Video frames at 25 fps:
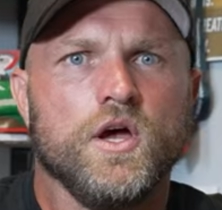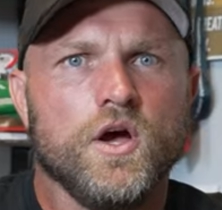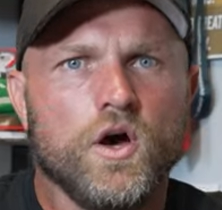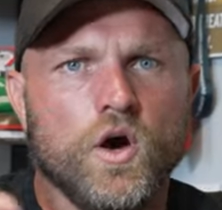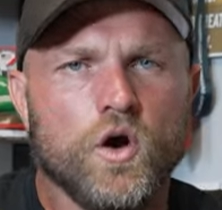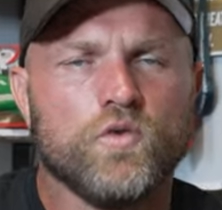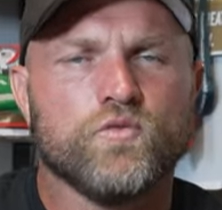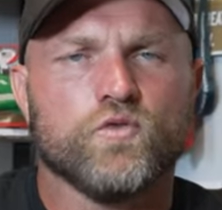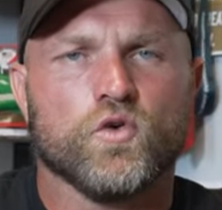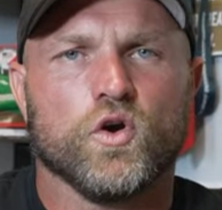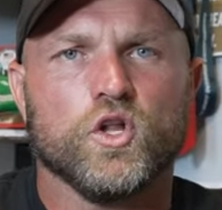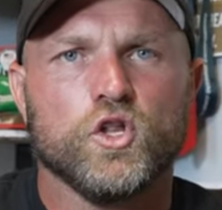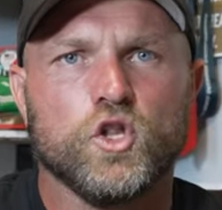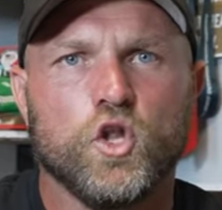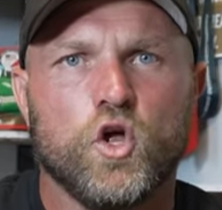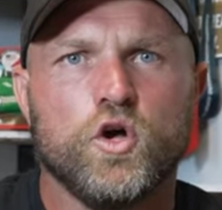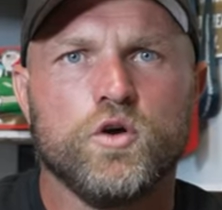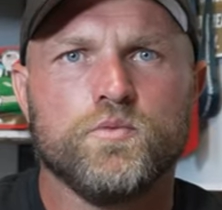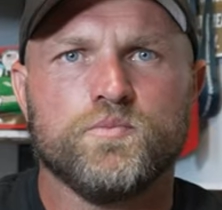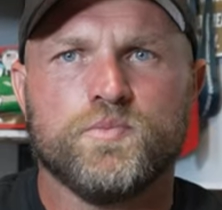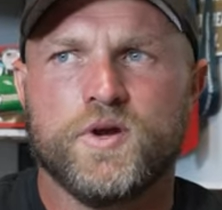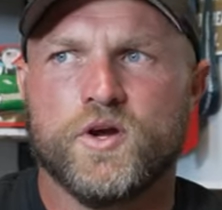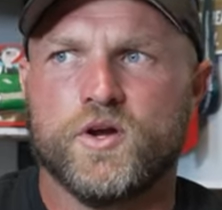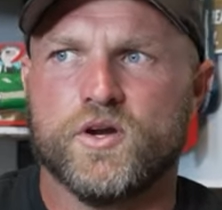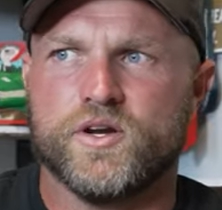over a
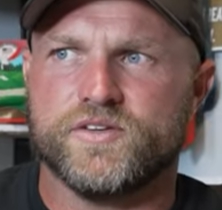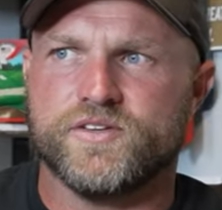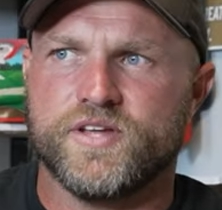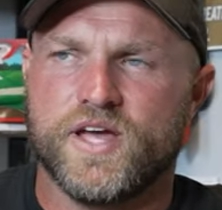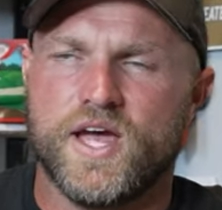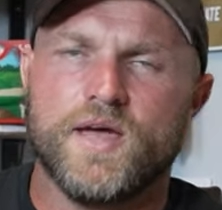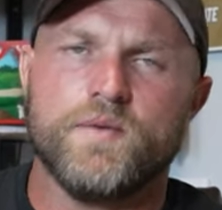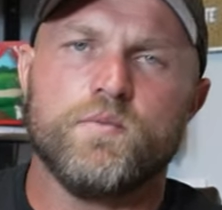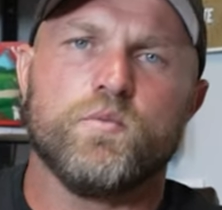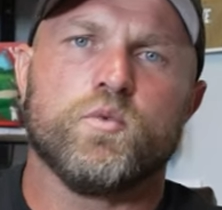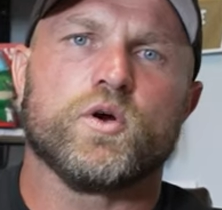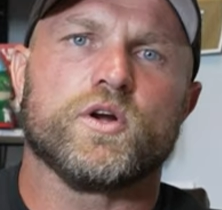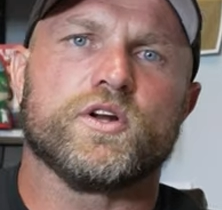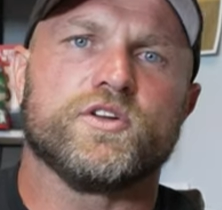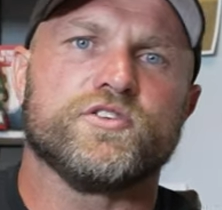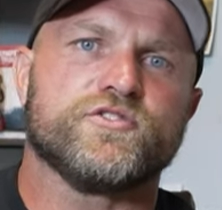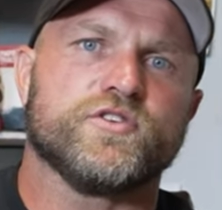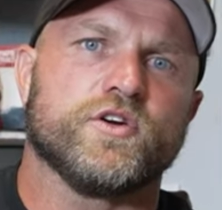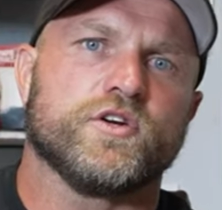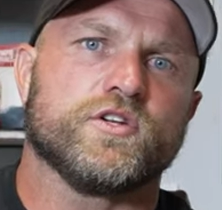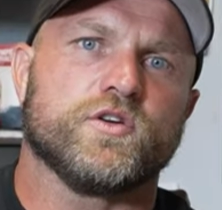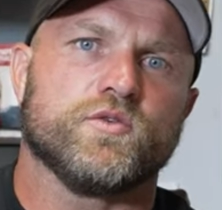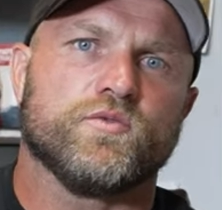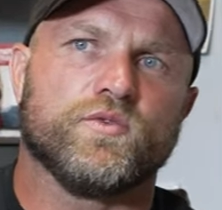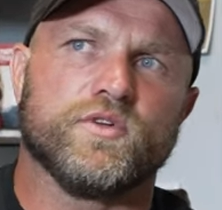long period of time, we're gonna
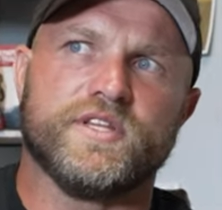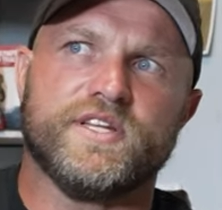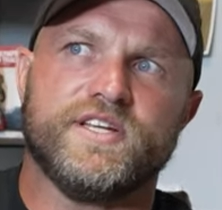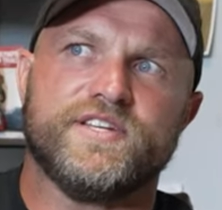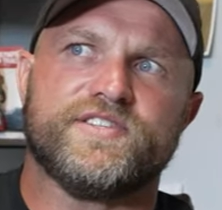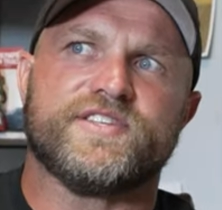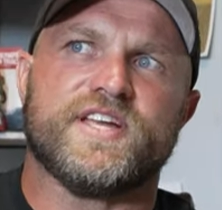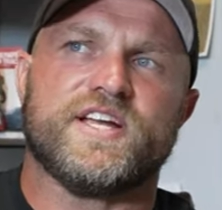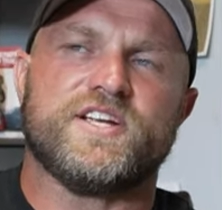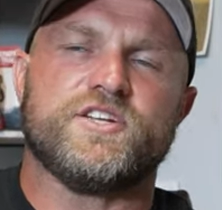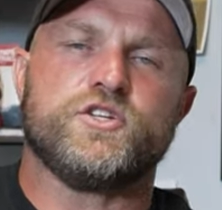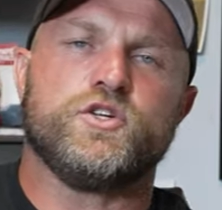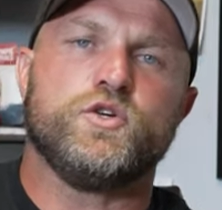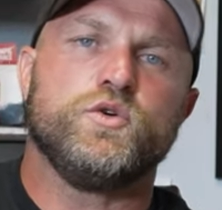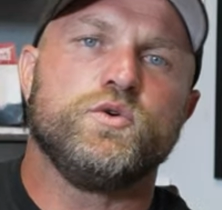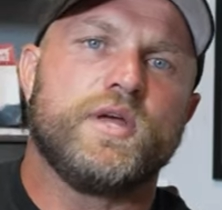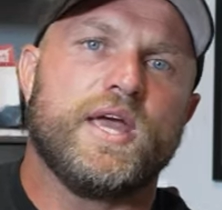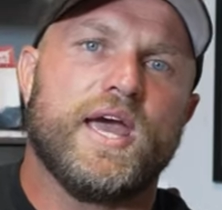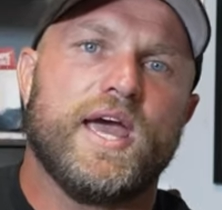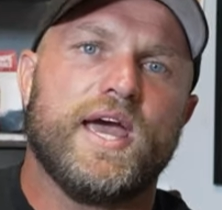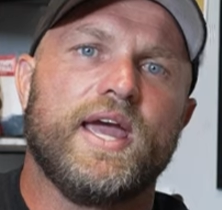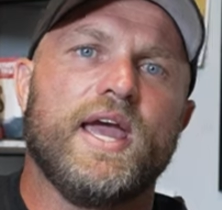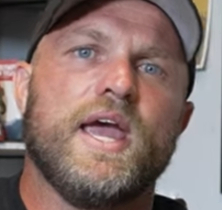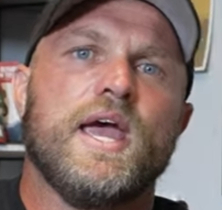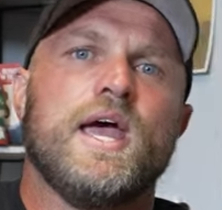start to release that two
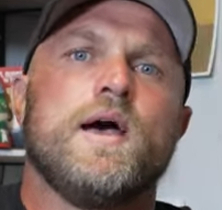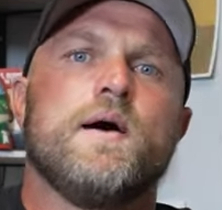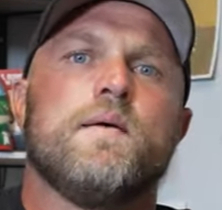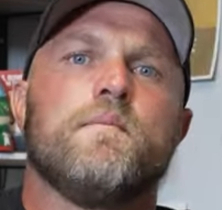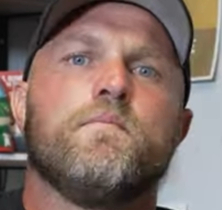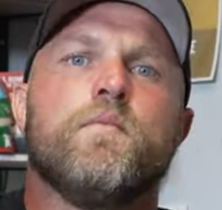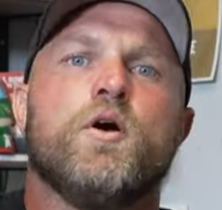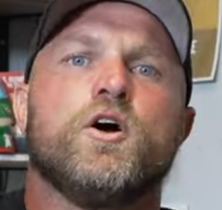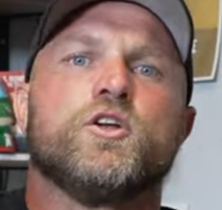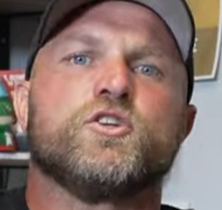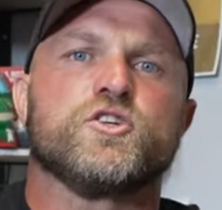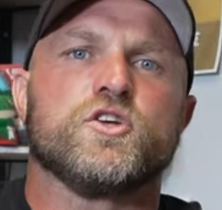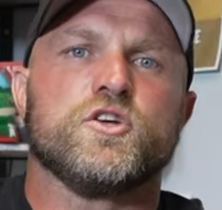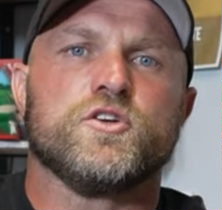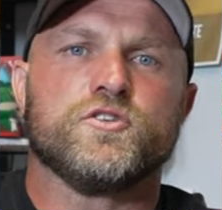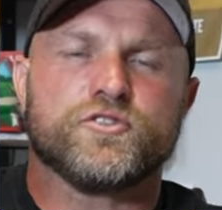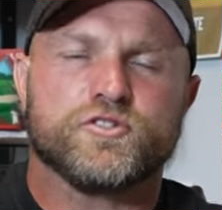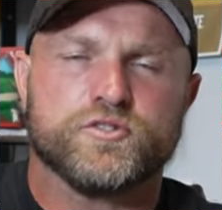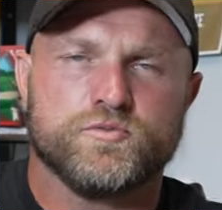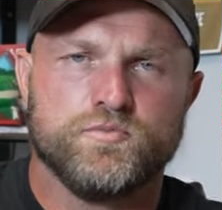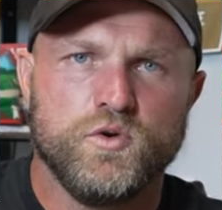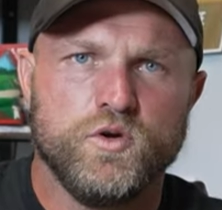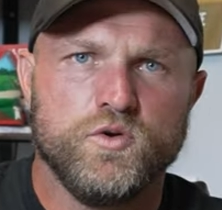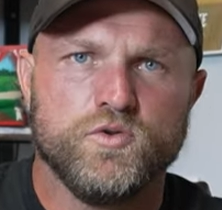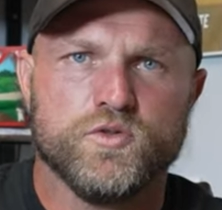K much
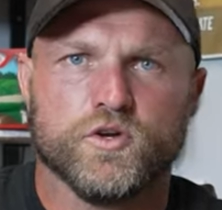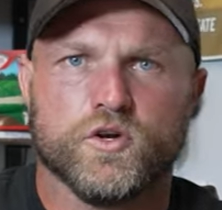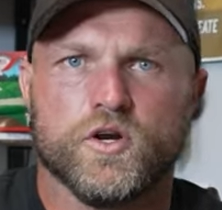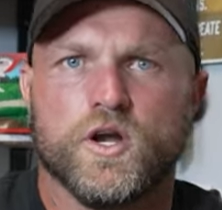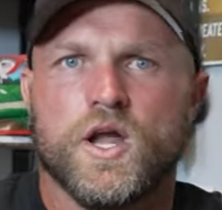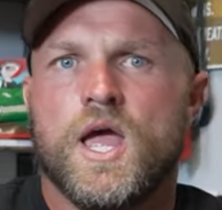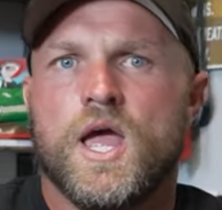smoother.